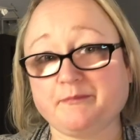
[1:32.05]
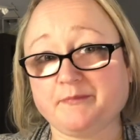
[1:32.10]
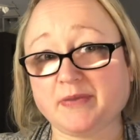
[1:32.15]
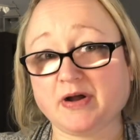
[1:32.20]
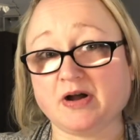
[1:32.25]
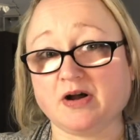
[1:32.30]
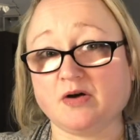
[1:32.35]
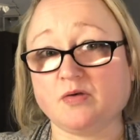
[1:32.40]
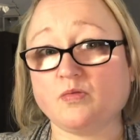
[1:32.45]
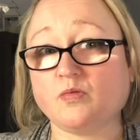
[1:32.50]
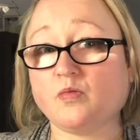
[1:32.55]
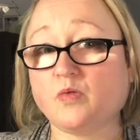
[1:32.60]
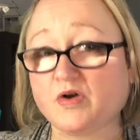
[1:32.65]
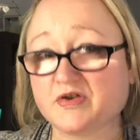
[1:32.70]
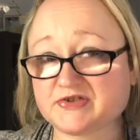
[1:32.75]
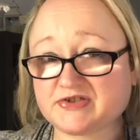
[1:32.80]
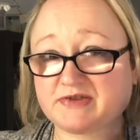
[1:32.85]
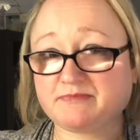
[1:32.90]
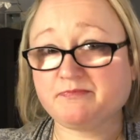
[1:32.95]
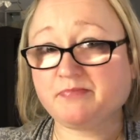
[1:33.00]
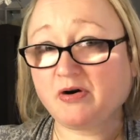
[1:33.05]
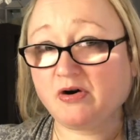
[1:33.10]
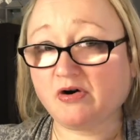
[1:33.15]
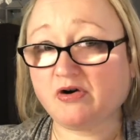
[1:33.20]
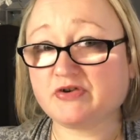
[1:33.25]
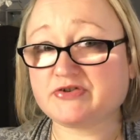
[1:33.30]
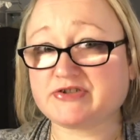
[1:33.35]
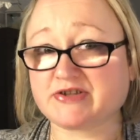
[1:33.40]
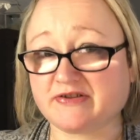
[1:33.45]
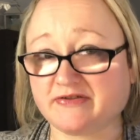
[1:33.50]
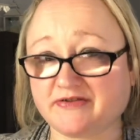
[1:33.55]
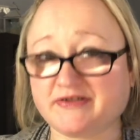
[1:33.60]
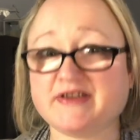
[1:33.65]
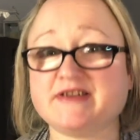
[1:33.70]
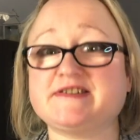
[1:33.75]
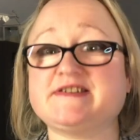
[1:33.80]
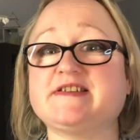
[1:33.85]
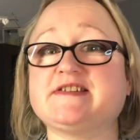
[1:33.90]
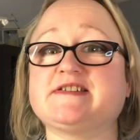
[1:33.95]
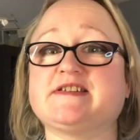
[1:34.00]
But what's important,
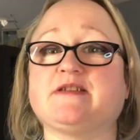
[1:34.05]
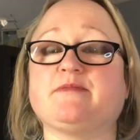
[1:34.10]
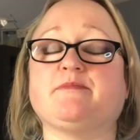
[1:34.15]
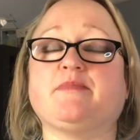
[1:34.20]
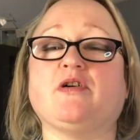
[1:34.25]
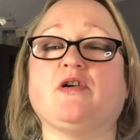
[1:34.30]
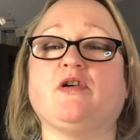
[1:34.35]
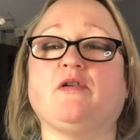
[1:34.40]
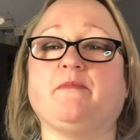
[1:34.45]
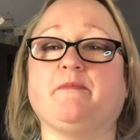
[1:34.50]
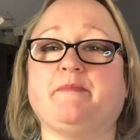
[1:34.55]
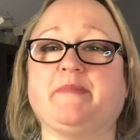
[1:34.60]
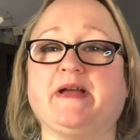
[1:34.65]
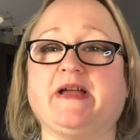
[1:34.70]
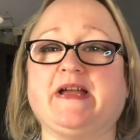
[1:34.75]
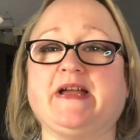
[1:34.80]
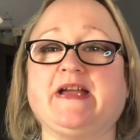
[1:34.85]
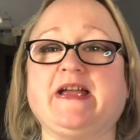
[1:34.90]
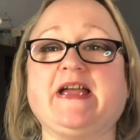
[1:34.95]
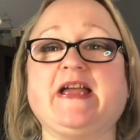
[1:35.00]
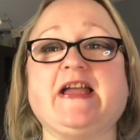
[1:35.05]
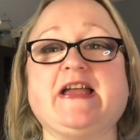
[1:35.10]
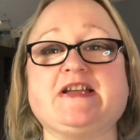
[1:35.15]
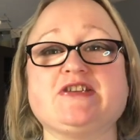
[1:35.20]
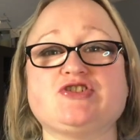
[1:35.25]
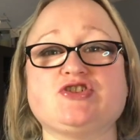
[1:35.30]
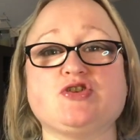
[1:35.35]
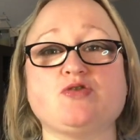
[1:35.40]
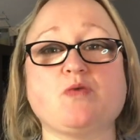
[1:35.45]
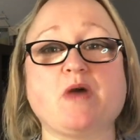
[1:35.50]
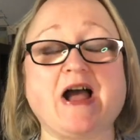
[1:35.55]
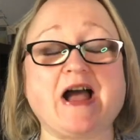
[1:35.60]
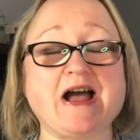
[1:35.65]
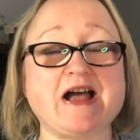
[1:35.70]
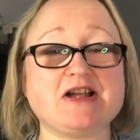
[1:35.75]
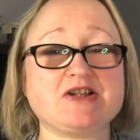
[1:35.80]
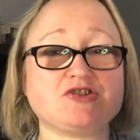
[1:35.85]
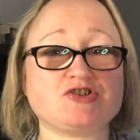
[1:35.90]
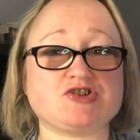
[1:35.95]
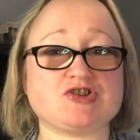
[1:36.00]
this is the important bit, is you
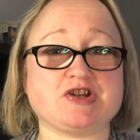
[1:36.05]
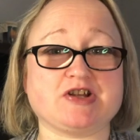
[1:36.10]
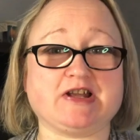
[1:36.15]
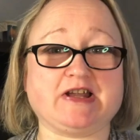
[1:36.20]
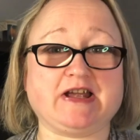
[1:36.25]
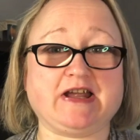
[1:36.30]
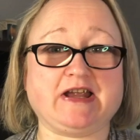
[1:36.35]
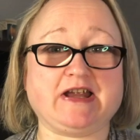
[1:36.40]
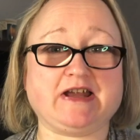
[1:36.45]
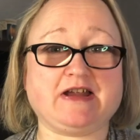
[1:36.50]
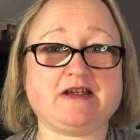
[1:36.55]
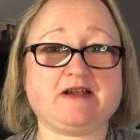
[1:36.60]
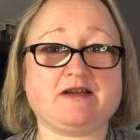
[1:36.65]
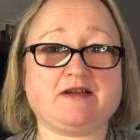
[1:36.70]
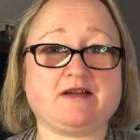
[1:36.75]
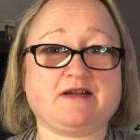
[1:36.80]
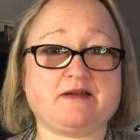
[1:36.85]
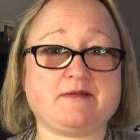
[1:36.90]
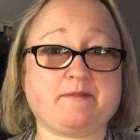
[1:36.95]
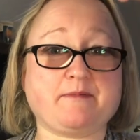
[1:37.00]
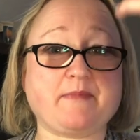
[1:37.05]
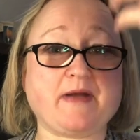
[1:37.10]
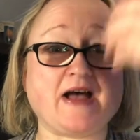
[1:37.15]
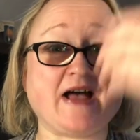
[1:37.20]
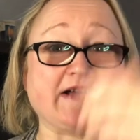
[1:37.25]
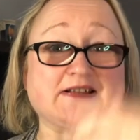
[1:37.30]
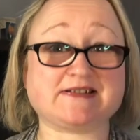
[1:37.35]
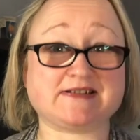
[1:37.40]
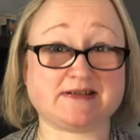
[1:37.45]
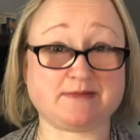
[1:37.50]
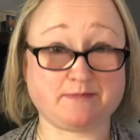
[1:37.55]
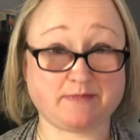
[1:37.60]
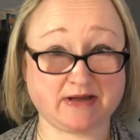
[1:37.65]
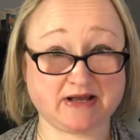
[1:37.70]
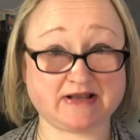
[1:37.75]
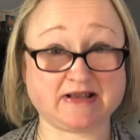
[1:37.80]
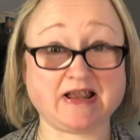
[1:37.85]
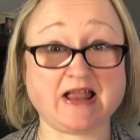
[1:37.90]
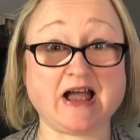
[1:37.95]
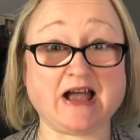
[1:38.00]
actually pass the
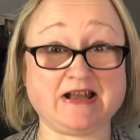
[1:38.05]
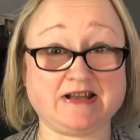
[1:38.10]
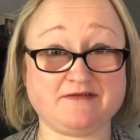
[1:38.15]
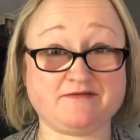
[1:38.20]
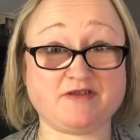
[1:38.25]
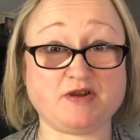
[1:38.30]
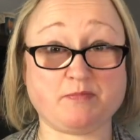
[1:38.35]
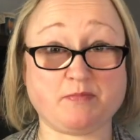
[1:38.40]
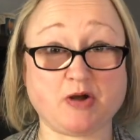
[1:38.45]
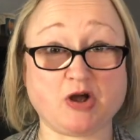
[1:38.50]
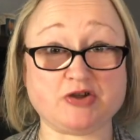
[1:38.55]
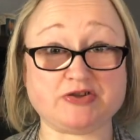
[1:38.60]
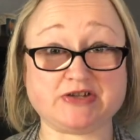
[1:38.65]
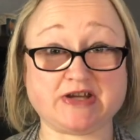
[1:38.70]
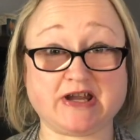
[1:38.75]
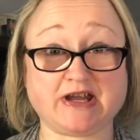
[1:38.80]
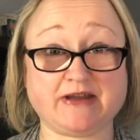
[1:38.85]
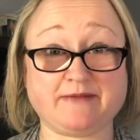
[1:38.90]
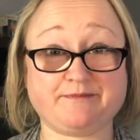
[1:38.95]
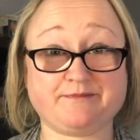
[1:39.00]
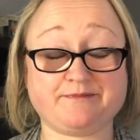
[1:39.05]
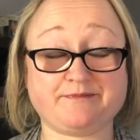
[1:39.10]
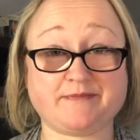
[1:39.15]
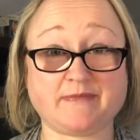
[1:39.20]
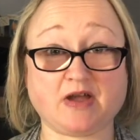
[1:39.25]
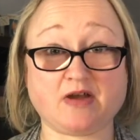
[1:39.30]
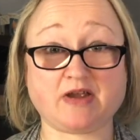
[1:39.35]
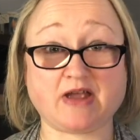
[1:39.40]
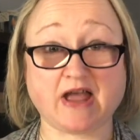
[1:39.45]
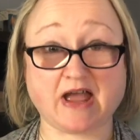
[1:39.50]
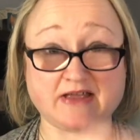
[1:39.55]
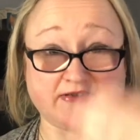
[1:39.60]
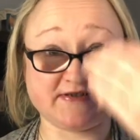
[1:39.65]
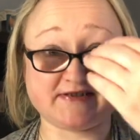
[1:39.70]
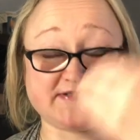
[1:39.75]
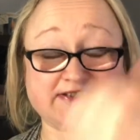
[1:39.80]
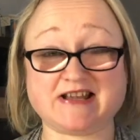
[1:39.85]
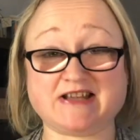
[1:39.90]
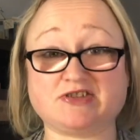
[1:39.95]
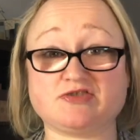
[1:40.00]
midline of your body, okay, the
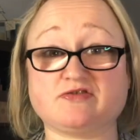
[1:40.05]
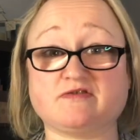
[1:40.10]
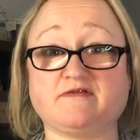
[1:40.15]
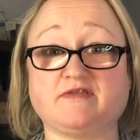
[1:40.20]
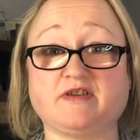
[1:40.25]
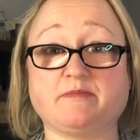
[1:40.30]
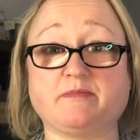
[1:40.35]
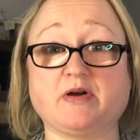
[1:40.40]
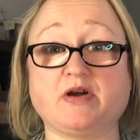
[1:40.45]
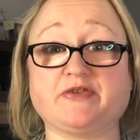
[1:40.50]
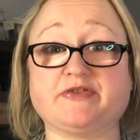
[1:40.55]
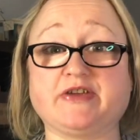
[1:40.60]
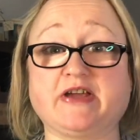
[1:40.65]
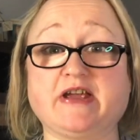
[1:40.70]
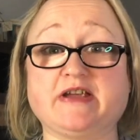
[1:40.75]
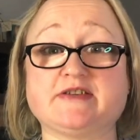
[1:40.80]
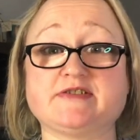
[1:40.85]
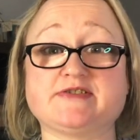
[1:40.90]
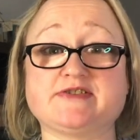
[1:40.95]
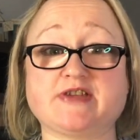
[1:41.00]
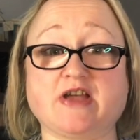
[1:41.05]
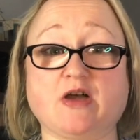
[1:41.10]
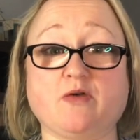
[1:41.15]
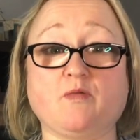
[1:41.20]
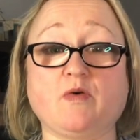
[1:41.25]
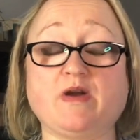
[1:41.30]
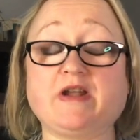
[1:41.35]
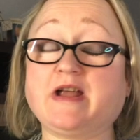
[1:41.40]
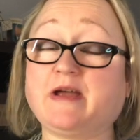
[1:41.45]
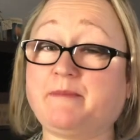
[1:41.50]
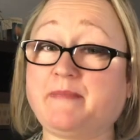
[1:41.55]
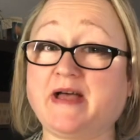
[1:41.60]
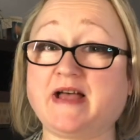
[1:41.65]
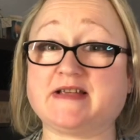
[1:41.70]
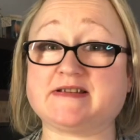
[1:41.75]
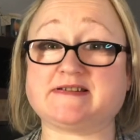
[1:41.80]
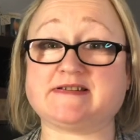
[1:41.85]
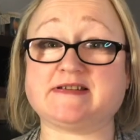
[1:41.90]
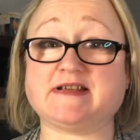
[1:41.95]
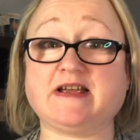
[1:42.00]
centre of your body. So when I
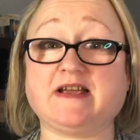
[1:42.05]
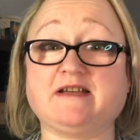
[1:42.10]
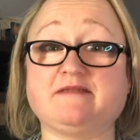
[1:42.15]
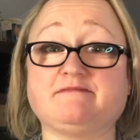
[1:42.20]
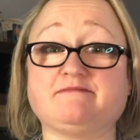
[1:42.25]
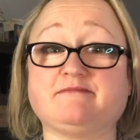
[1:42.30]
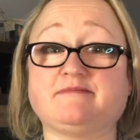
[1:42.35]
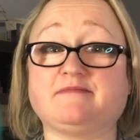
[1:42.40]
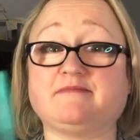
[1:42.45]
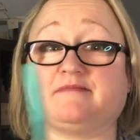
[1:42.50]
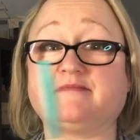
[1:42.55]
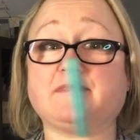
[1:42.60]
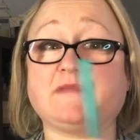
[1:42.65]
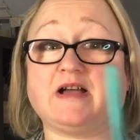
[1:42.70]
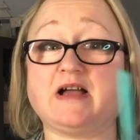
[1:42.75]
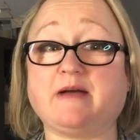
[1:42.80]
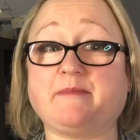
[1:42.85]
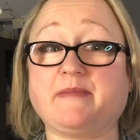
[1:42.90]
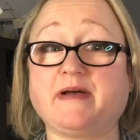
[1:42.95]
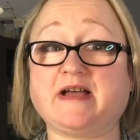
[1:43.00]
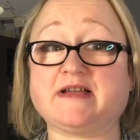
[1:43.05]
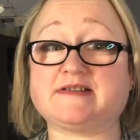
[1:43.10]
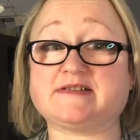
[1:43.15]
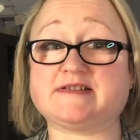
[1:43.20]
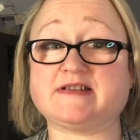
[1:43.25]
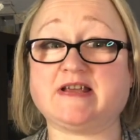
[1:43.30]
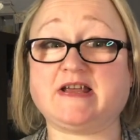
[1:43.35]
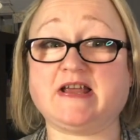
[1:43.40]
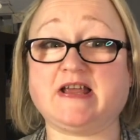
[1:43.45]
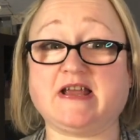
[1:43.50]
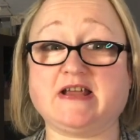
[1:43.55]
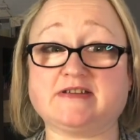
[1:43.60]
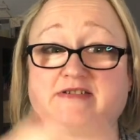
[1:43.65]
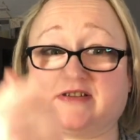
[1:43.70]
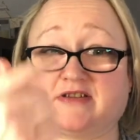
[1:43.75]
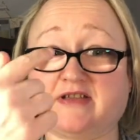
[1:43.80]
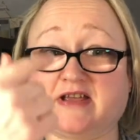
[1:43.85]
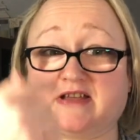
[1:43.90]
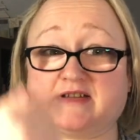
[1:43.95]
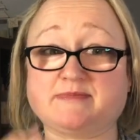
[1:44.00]
pass it here.
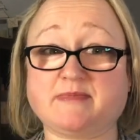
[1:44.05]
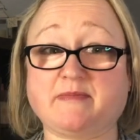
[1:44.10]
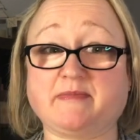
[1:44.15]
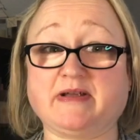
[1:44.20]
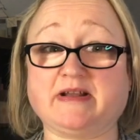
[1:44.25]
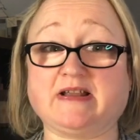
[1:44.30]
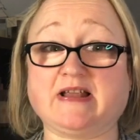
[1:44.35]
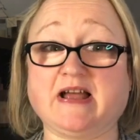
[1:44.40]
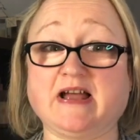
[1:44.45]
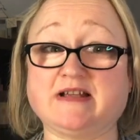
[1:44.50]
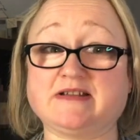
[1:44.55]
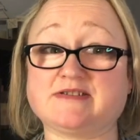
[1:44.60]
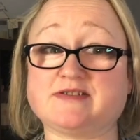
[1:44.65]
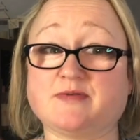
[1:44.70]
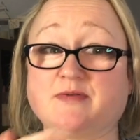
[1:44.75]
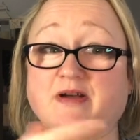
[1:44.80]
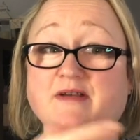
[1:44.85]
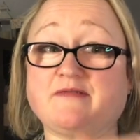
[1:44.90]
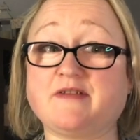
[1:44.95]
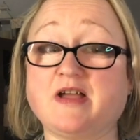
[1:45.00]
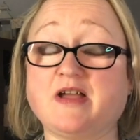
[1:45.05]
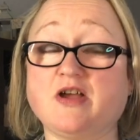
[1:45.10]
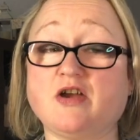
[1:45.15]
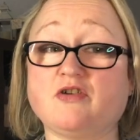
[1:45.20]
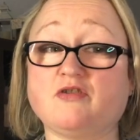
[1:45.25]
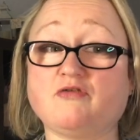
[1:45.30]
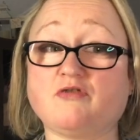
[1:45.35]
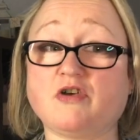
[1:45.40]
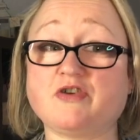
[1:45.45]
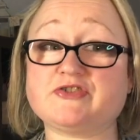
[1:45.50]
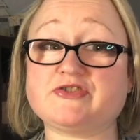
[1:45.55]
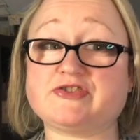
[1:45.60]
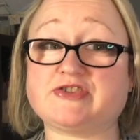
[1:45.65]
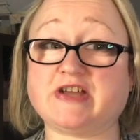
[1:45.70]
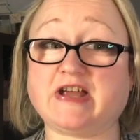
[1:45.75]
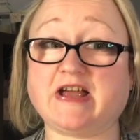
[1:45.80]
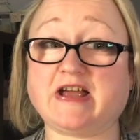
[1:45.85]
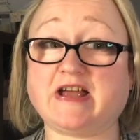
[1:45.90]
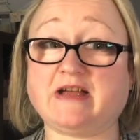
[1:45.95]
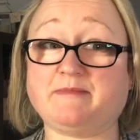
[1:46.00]
So there's my midline. So I've crossed
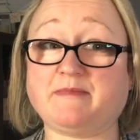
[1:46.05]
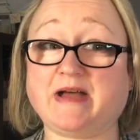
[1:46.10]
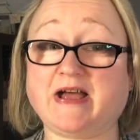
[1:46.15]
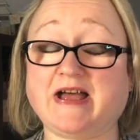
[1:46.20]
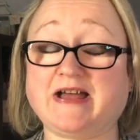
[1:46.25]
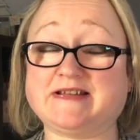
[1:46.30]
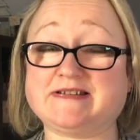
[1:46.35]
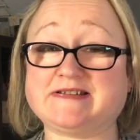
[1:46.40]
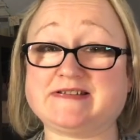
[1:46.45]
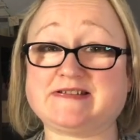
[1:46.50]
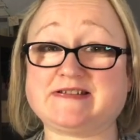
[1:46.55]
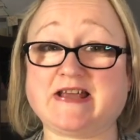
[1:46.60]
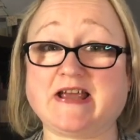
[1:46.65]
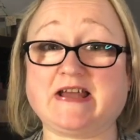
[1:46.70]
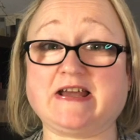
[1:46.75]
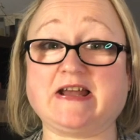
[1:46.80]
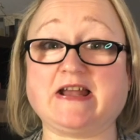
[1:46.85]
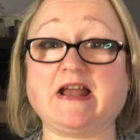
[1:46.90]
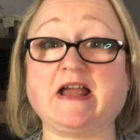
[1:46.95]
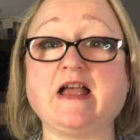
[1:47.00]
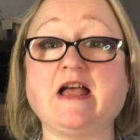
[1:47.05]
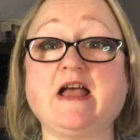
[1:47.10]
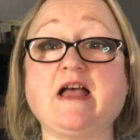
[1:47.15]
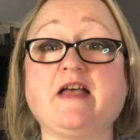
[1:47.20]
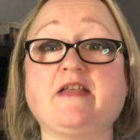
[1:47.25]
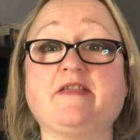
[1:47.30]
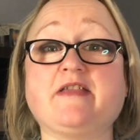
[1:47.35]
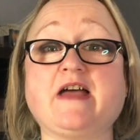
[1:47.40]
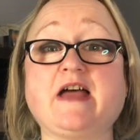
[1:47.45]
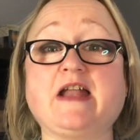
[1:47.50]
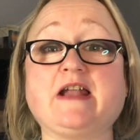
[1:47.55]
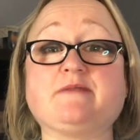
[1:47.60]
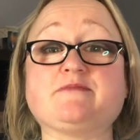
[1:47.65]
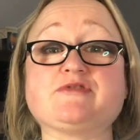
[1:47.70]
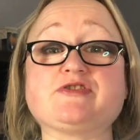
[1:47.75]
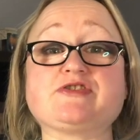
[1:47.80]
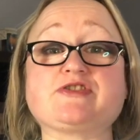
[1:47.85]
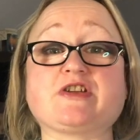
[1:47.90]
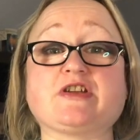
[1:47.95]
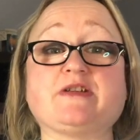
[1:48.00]
it and my hand has taken it. Then I'm
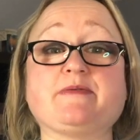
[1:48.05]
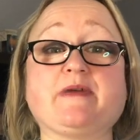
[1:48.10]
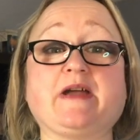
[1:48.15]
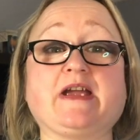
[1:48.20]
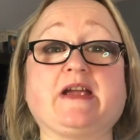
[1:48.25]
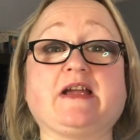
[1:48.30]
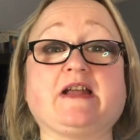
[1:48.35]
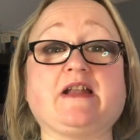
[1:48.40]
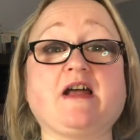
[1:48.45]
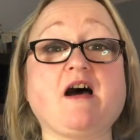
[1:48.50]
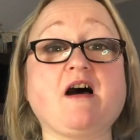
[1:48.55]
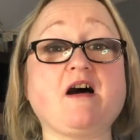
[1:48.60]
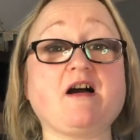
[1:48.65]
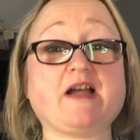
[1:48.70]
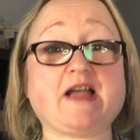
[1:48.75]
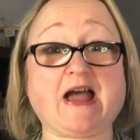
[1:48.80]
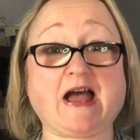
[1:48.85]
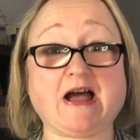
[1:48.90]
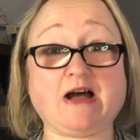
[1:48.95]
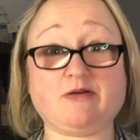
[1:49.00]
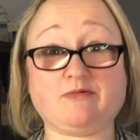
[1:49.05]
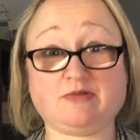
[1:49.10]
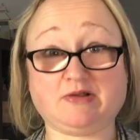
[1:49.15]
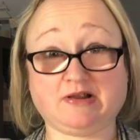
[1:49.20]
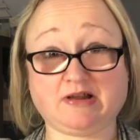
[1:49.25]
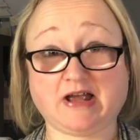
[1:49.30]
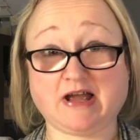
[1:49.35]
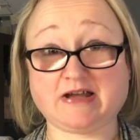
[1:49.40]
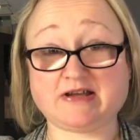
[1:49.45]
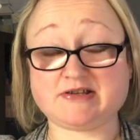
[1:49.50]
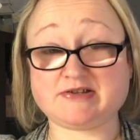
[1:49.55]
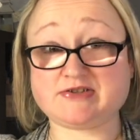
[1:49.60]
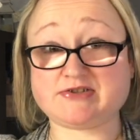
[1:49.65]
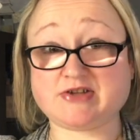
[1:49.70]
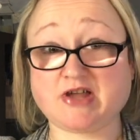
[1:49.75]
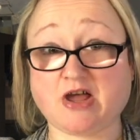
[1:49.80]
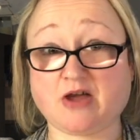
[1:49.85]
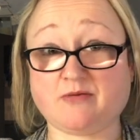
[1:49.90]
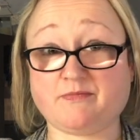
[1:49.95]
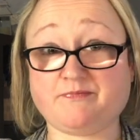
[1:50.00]
just going to make an arc out like
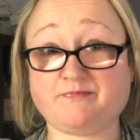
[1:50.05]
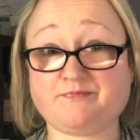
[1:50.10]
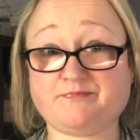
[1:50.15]
so.